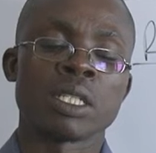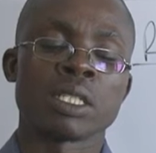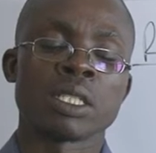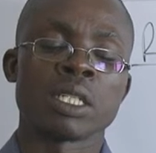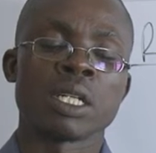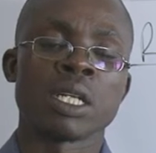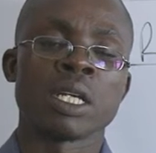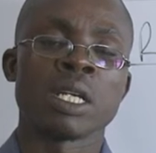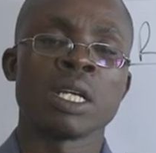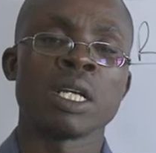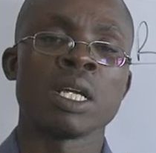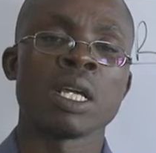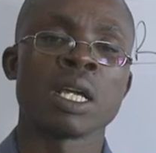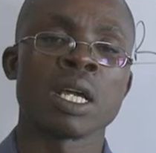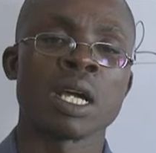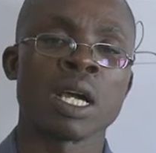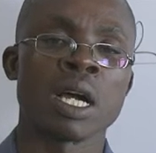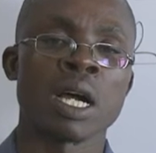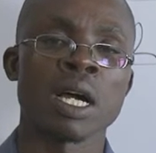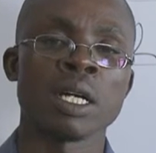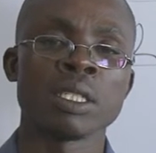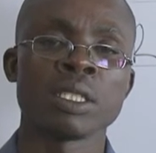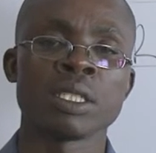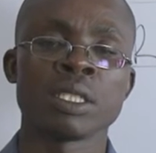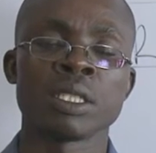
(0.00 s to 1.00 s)
easily
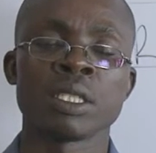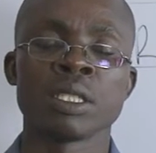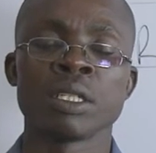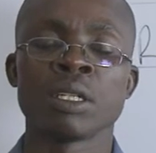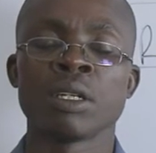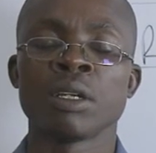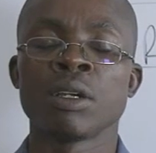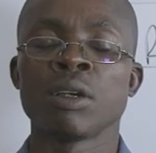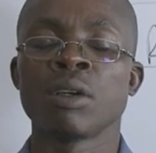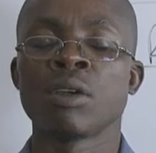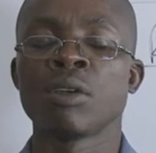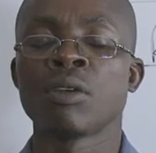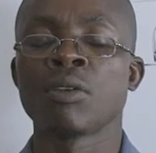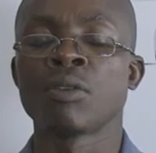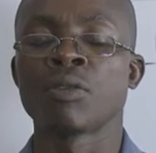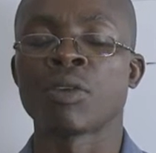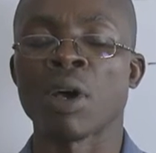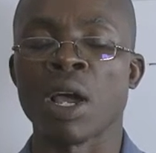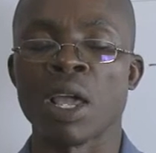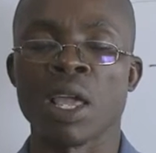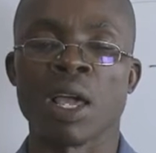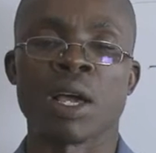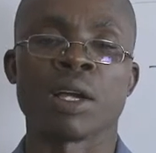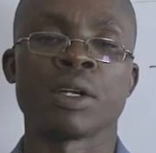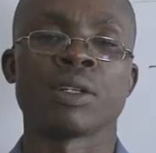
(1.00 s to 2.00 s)
catch
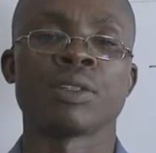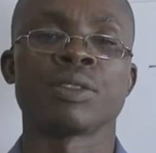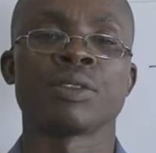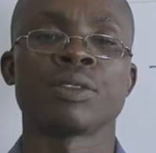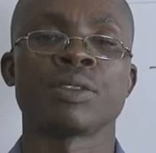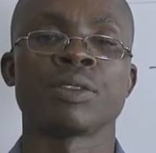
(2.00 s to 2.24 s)
fire.